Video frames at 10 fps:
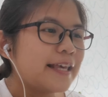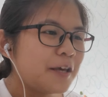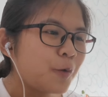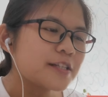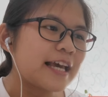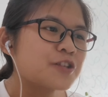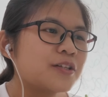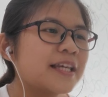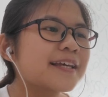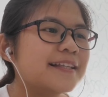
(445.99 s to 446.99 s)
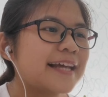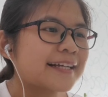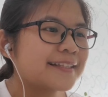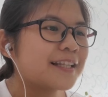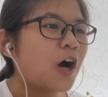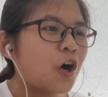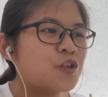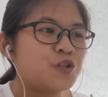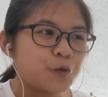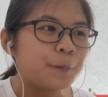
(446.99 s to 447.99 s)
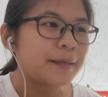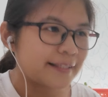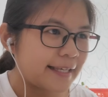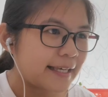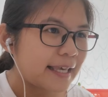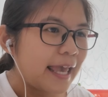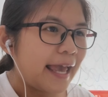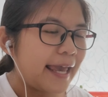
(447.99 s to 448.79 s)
it was actually conducted on Zoom meeting,